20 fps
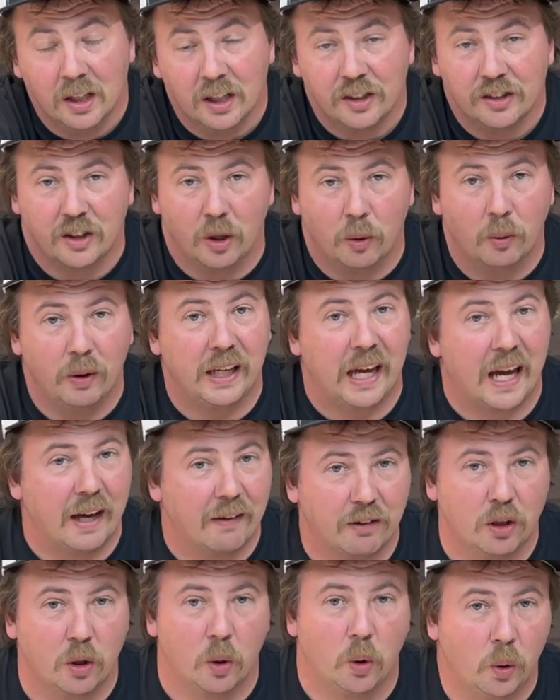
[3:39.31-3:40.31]
So we have
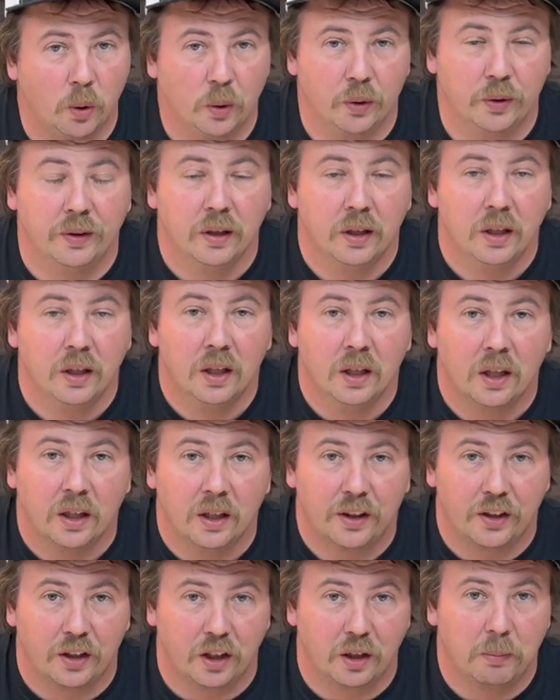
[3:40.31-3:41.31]
an old
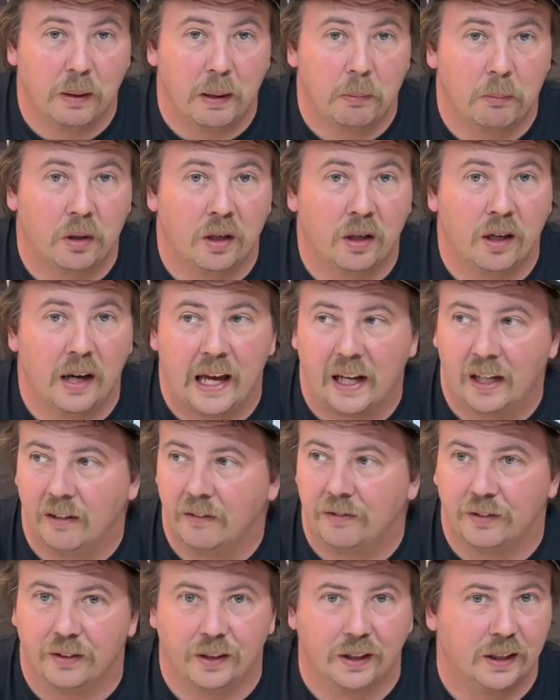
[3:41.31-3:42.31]
third member out of
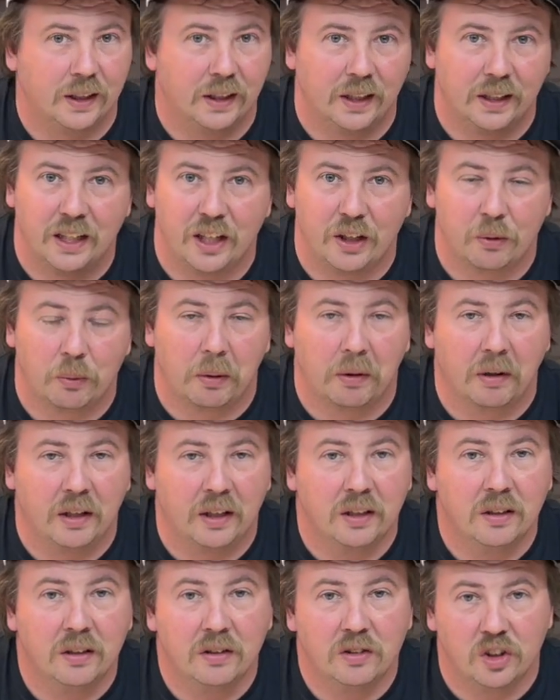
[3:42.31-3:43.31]
another
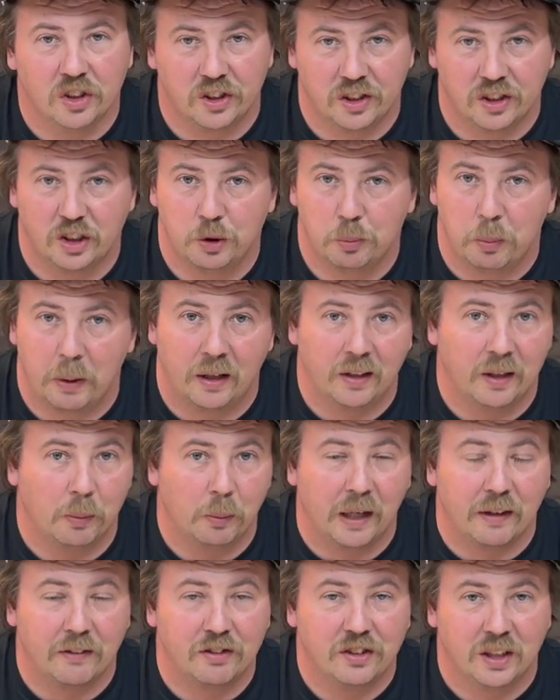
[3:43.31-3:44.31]
end, just a spare that we
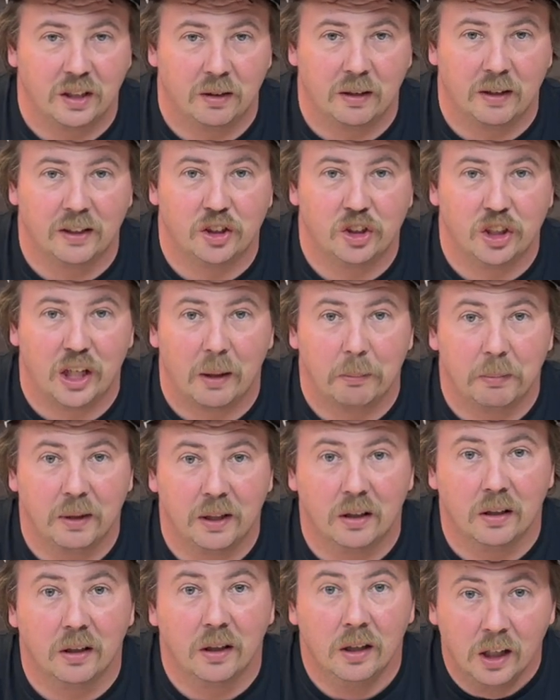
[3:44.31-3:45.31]
have sitting around the shop
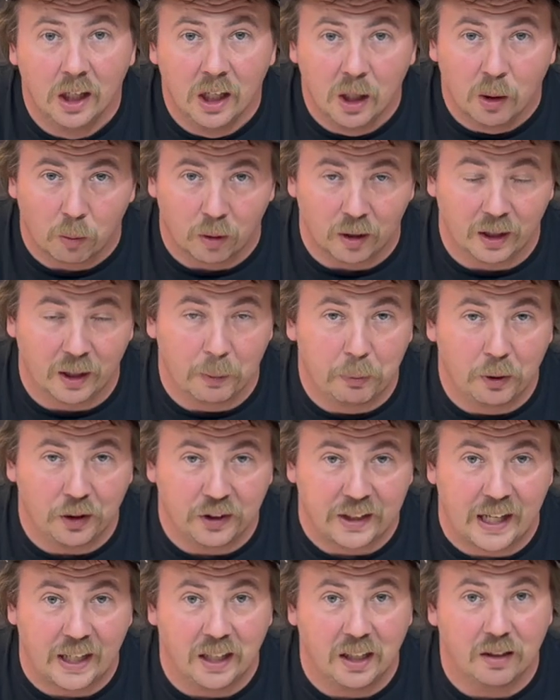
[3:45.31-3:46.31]
here. We're going to put
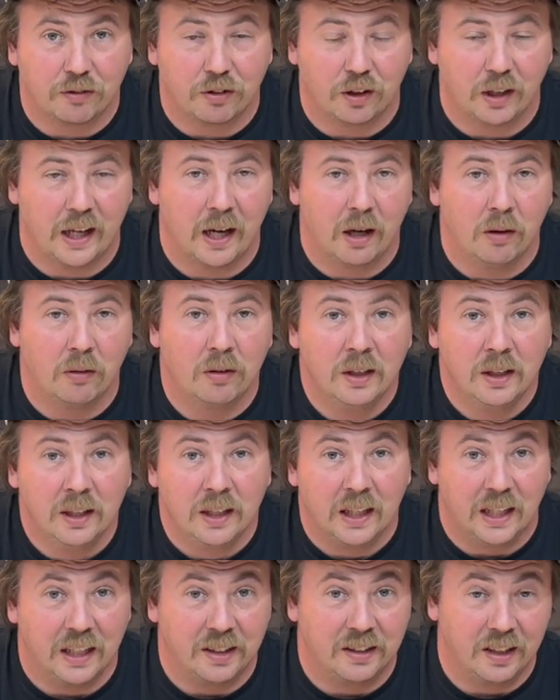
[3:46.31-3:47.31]
that in for now.
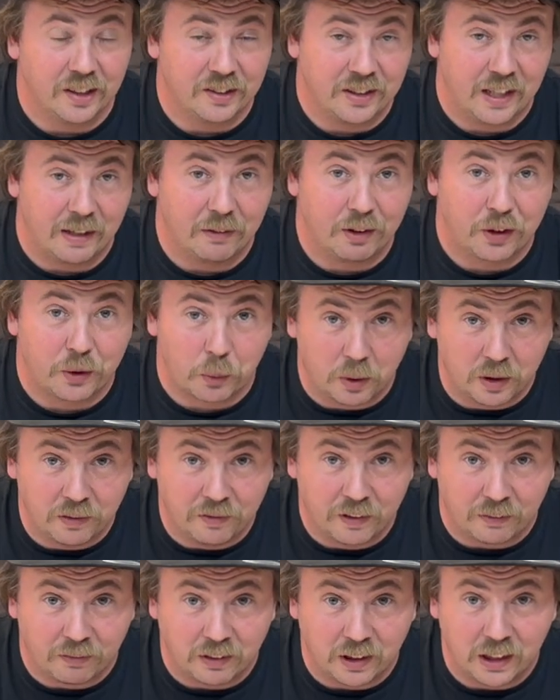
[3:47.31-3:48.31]
It does have a
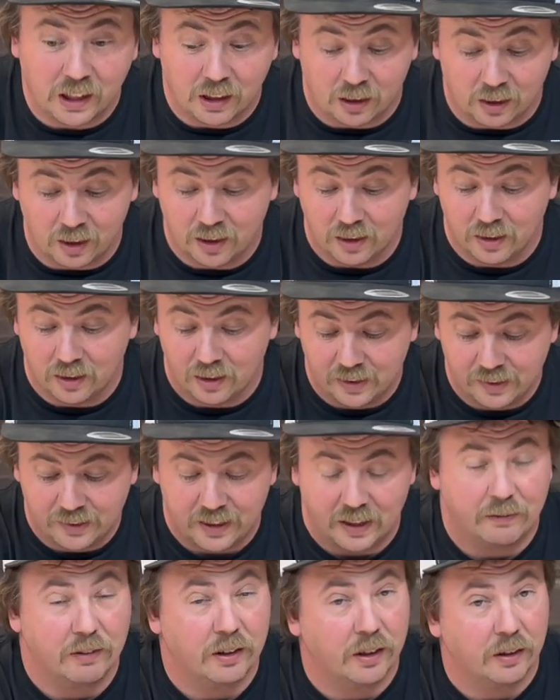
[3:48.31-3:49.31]
350 gear in it
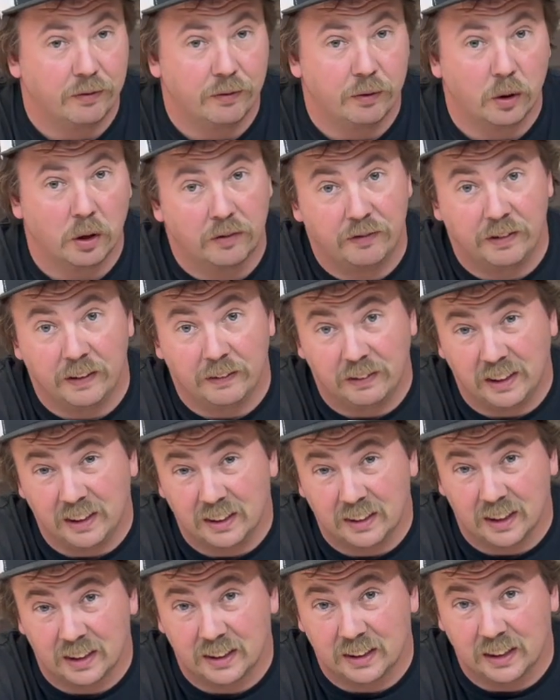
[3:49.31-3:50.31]
instead of a
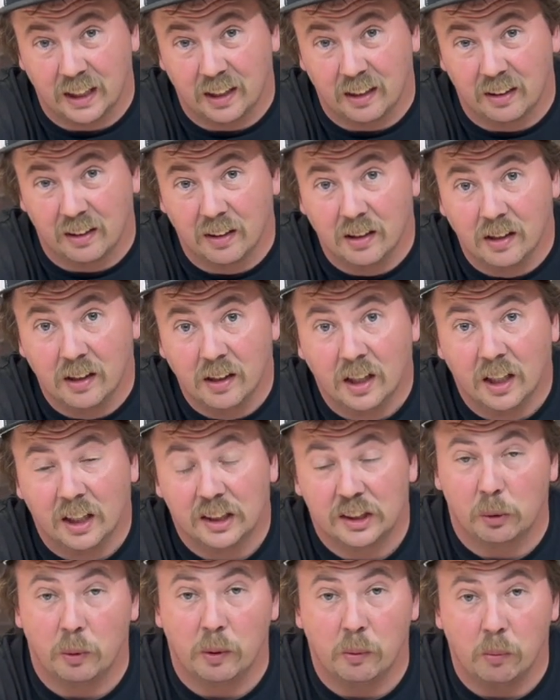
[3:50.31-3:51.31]
456 gear,
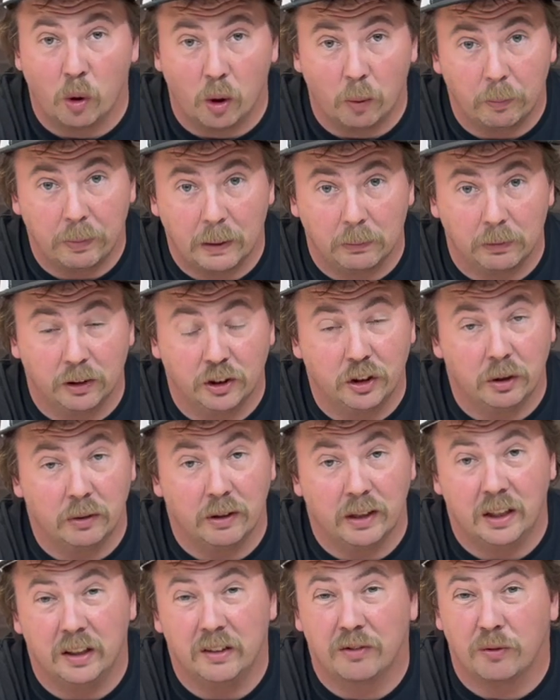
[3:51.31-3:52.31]
so we won't be able to do
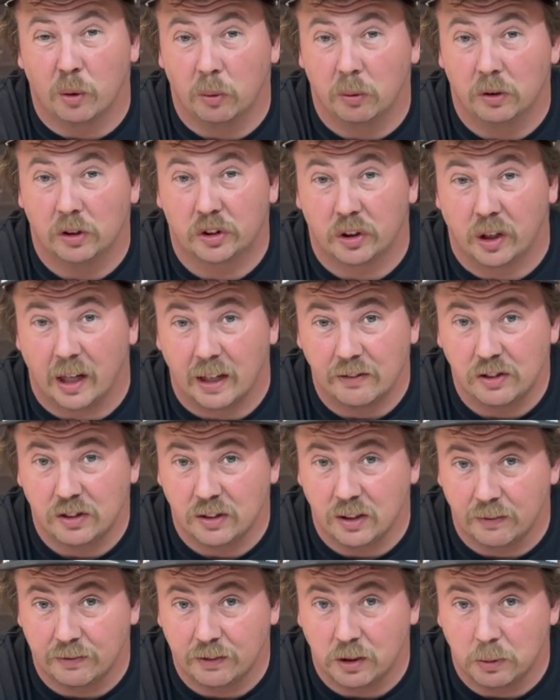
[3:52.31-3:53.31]
any four-wheel drive
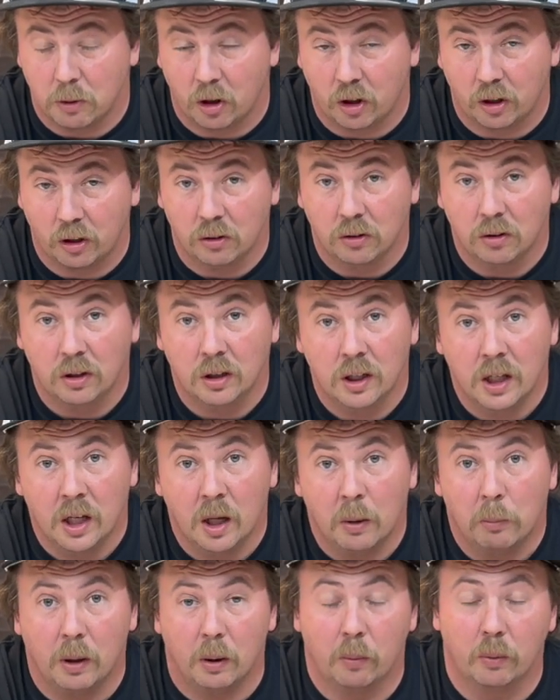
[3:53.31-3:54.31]
stuff tomorrow,
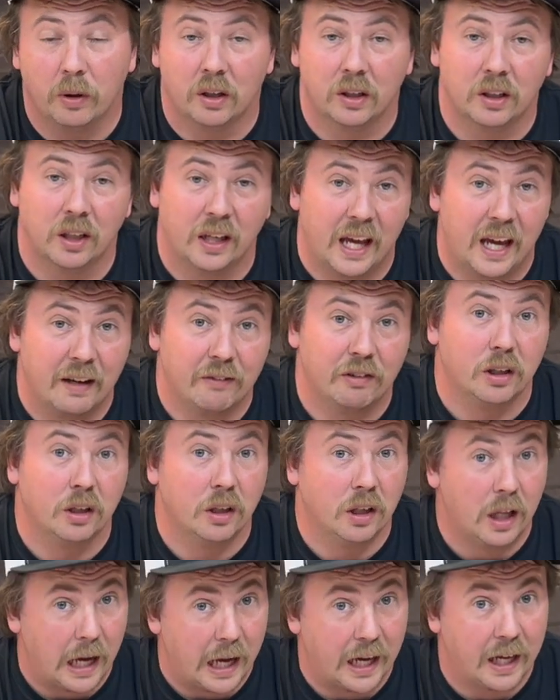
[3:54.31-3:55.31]
but we're going to have a
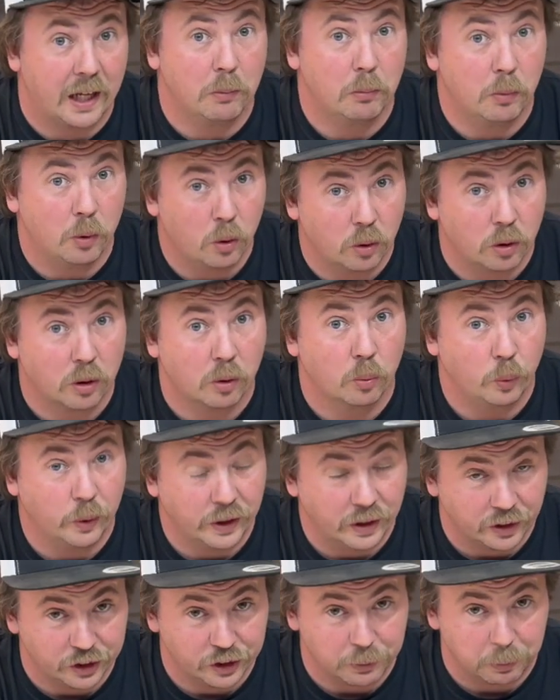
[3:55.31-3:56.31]
lot more
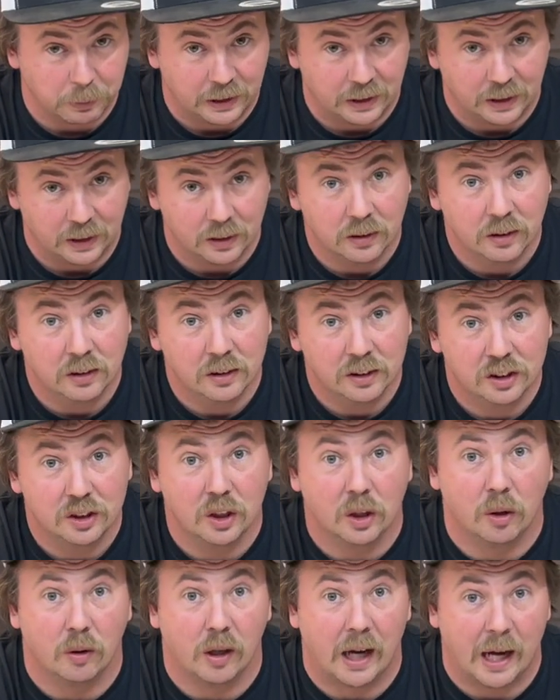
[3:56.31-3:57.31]
wheel speed.
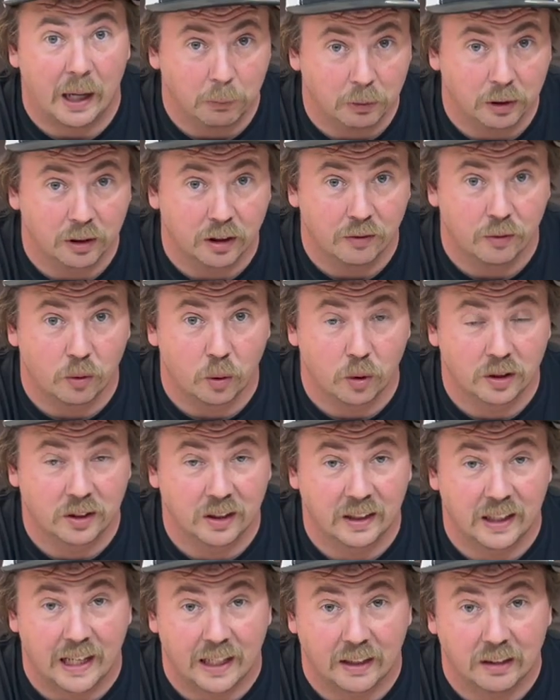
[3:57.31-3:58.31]
So I'm looking forward to
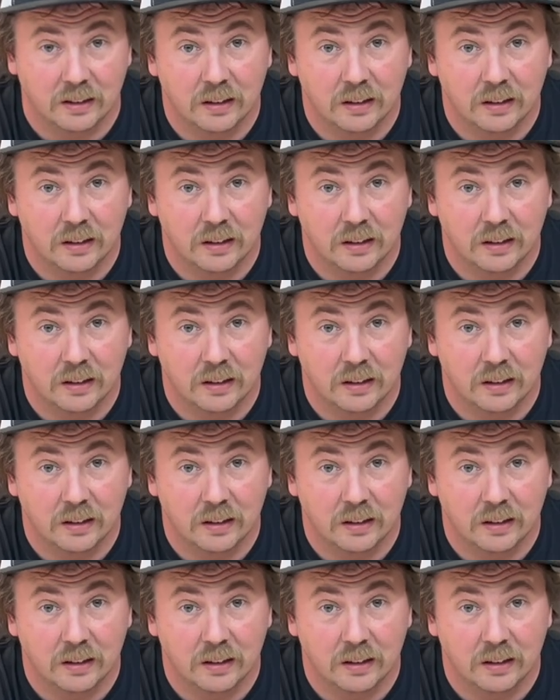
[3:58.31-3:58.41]
that.